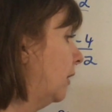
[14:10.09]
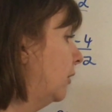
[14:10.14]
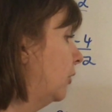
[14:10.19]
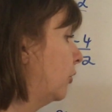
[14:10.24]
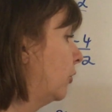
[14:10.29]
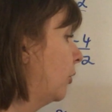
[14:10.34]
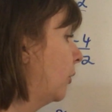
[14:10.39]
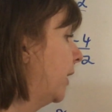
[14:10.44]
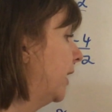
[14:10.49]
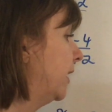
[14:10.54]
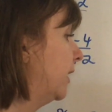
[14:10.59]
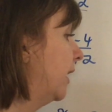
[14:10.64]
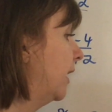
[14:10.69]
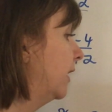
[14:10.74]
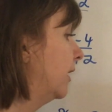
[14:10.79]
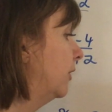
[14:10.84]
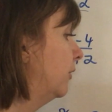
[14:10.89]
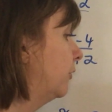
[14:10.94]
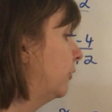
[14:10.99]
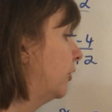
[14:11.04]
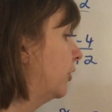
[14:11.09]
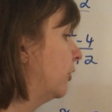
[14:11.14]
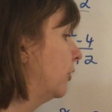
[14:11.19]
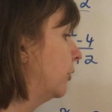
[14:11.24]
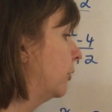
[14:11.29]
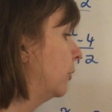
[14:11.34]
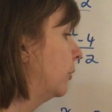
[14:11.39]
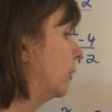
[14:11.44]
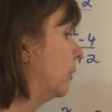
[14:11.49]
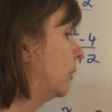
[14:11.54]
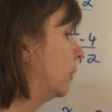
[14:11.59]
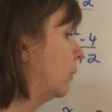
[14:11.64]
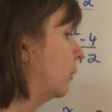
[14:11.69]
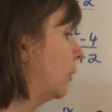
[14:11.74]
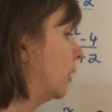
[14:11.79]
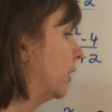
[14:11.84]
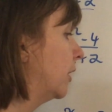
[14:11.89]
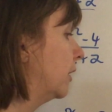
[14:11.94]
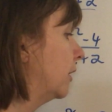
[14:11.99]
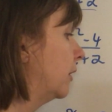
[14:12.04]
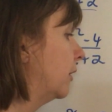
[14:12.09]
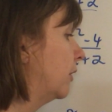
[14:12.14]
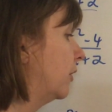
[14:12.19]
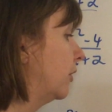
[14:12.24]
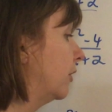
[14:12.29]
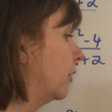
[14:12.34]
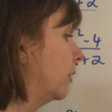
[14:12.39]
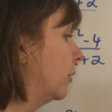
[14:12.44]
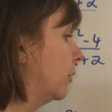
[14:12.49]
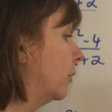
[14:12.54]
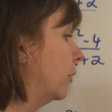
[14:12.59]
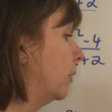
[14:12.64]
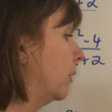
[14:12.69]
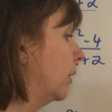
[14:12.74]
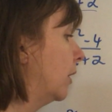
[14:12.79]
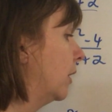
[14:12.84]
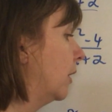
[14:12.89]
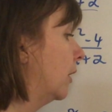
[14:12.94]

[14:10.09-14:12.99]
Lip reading: So at -2, 1, 2,